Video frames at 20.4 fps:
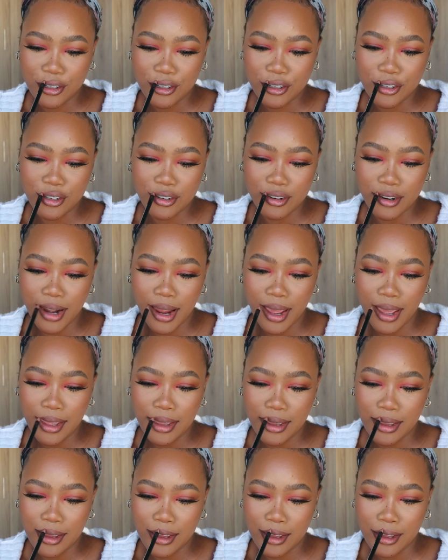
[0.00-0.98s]

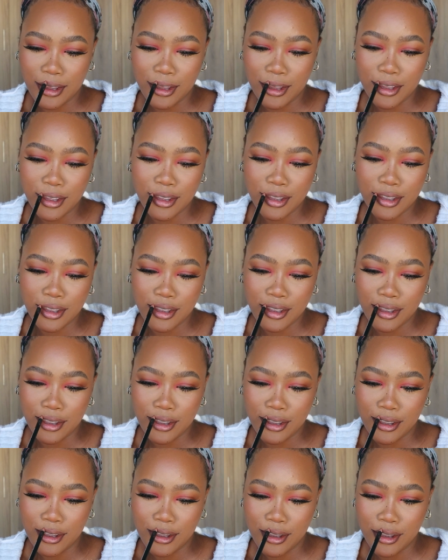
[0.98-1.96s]
dragging
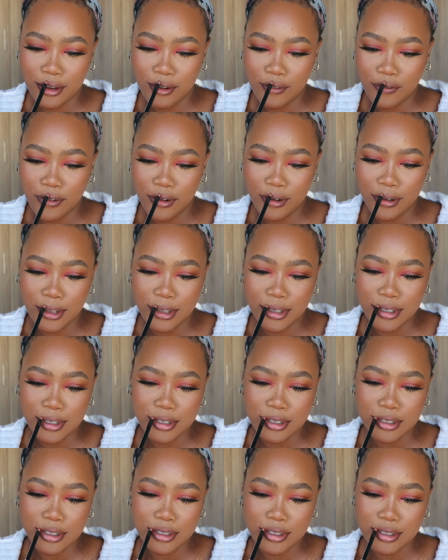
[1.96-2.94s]

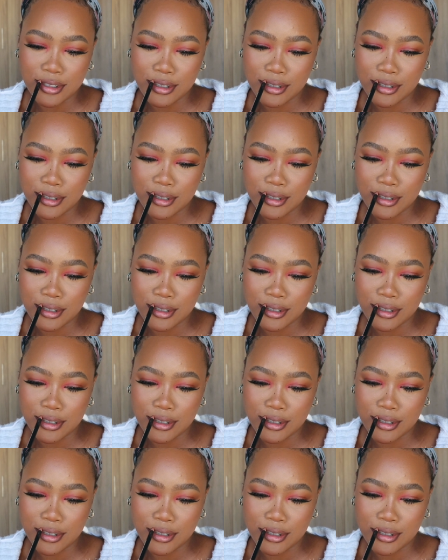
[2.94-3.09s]
influencers